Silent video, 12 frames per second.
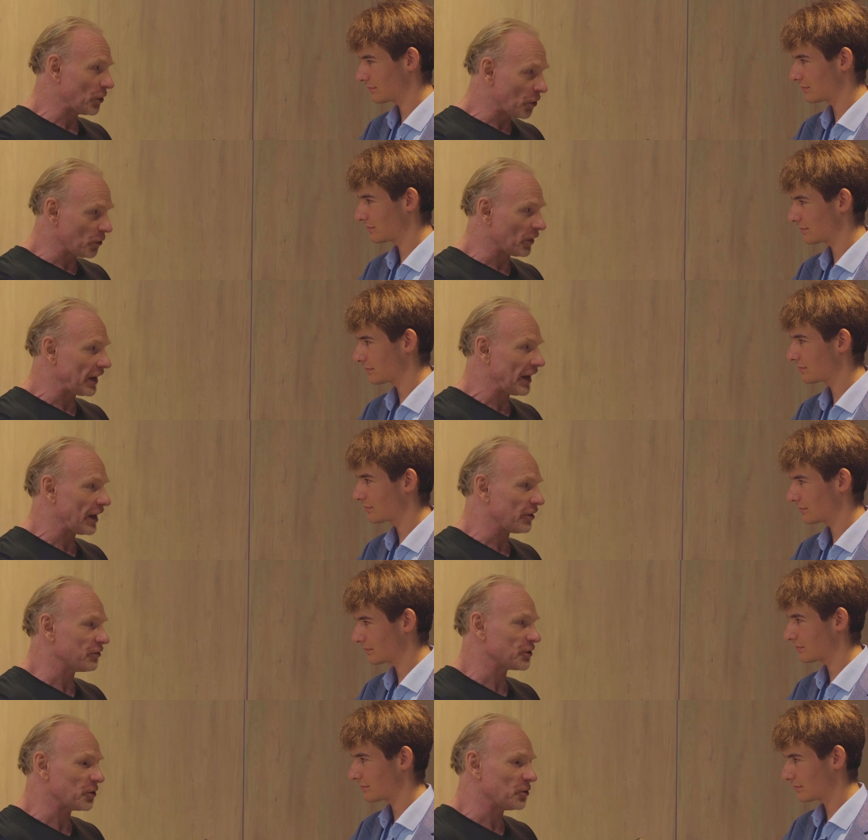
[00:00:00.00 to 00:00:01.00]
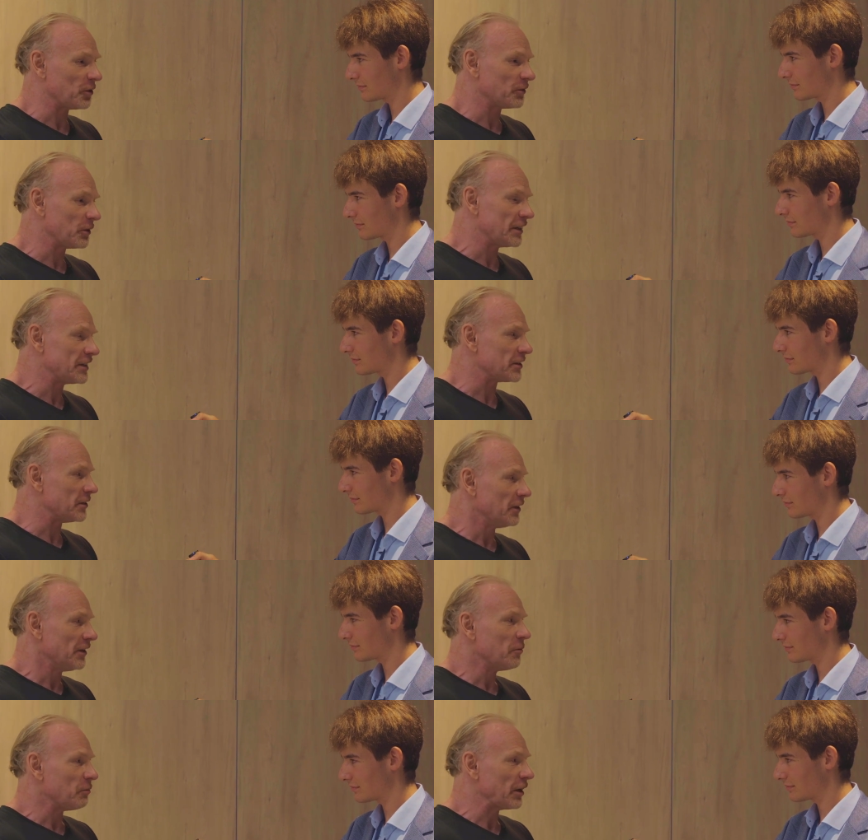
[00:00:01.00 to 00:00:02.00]
Speaker 1: know how much longer I have, so we need
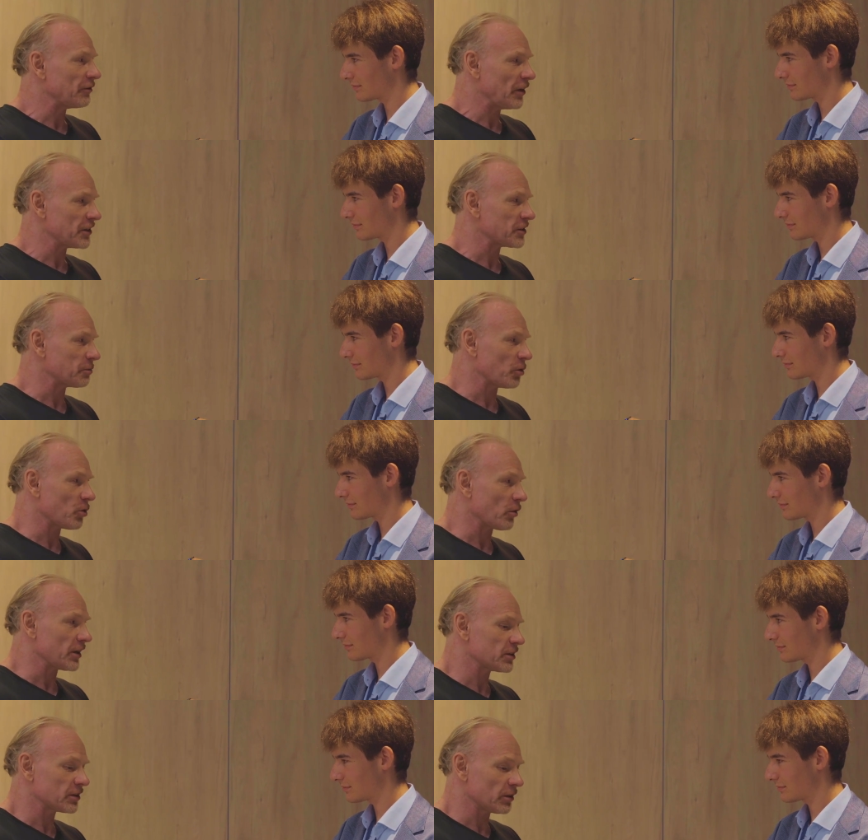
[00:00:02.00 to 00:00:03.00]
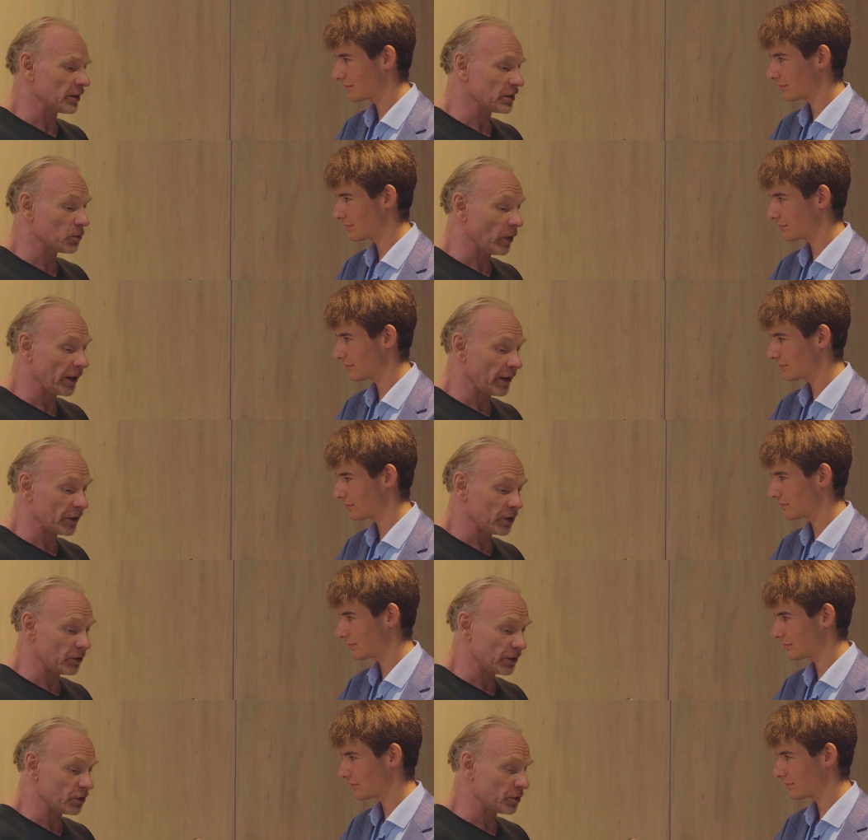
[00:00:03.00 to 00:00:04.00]
to make faster progress. So this is why I
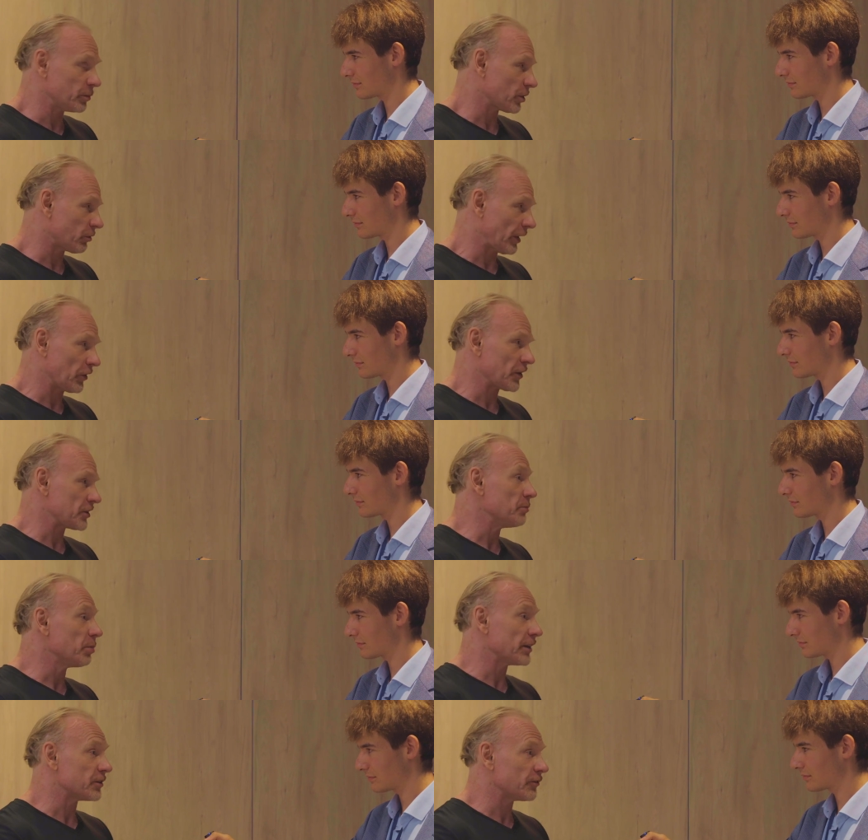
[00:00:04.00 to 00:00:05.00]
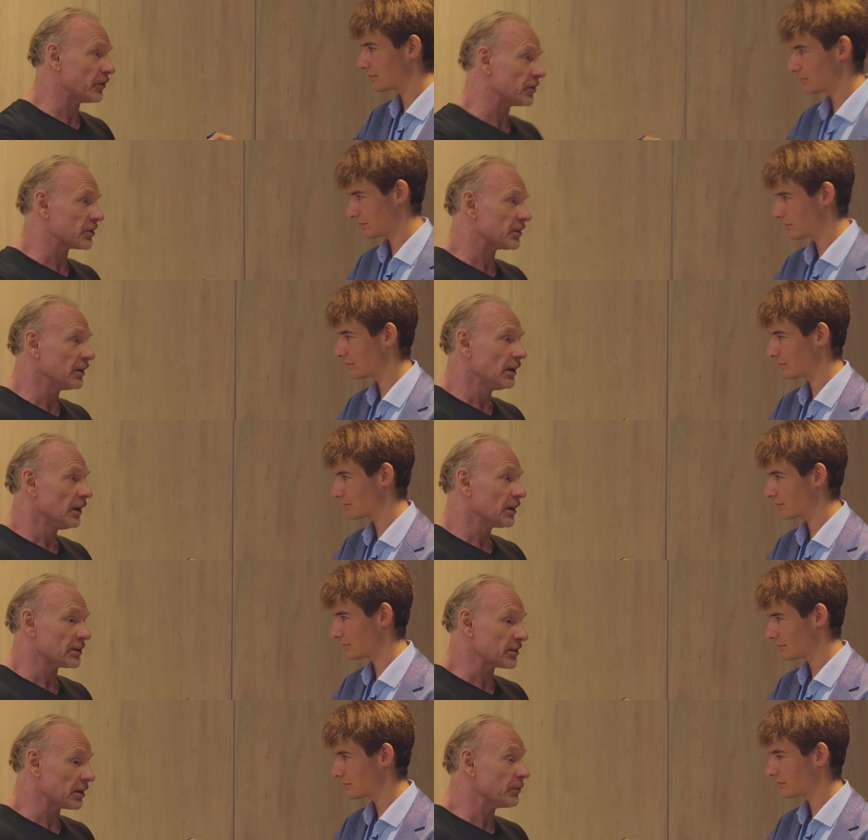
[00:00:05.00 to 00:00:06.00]
argue that you should put cryonics in place first,
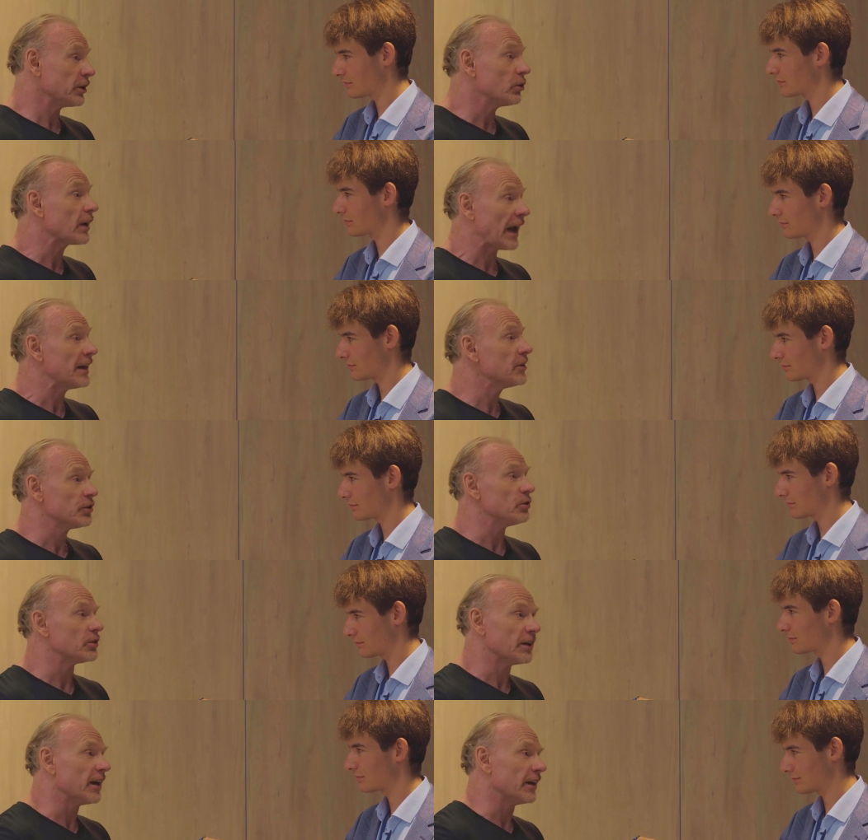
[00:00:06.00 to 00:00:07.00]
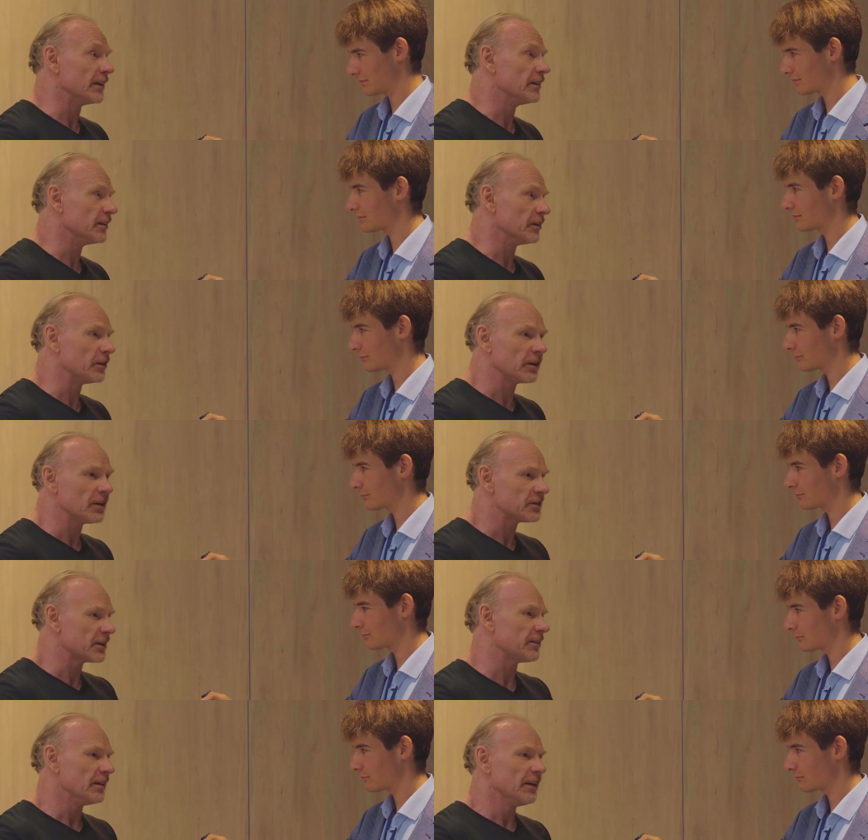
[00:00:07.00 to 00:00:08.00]
because that's something you can do today. You know, you
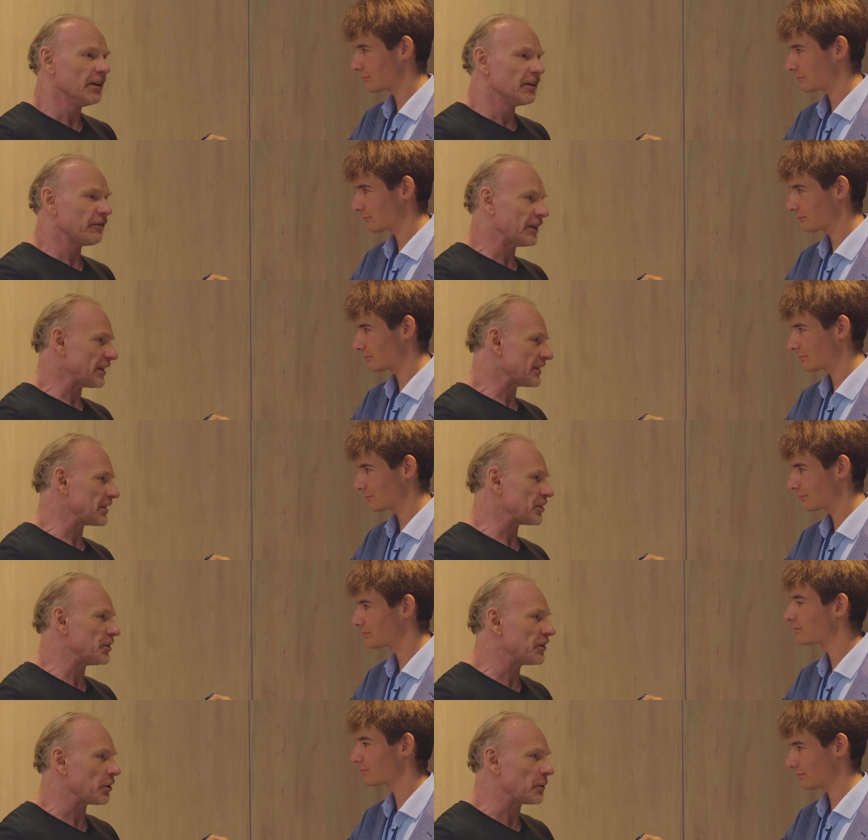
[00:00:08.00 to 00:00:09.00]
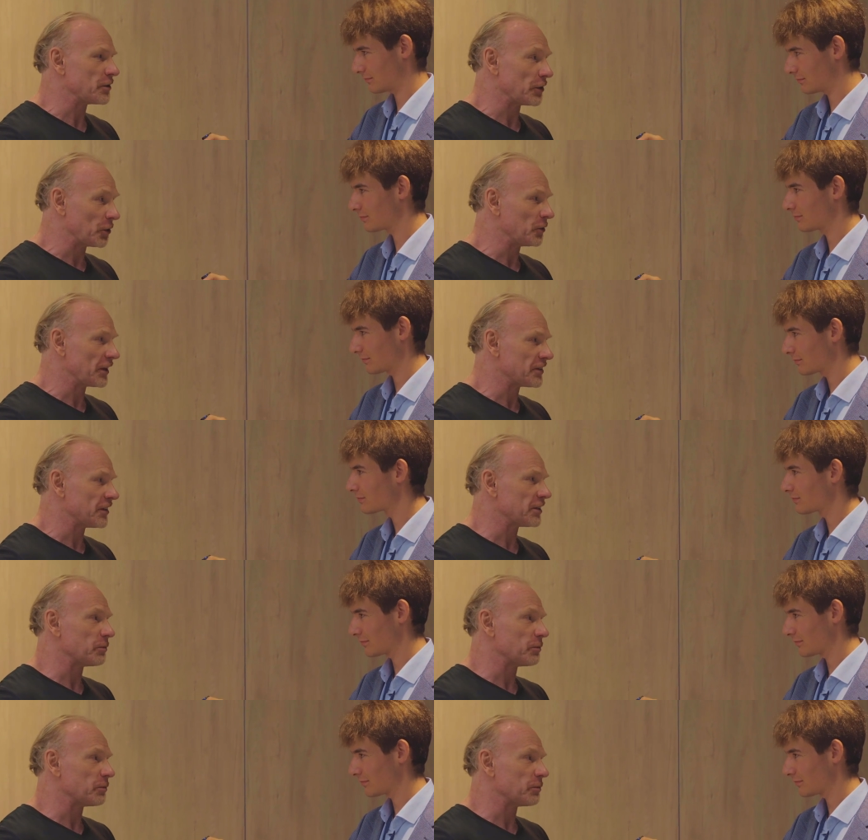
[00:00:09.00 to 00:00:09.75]
can't take fantastic gene therapies that don't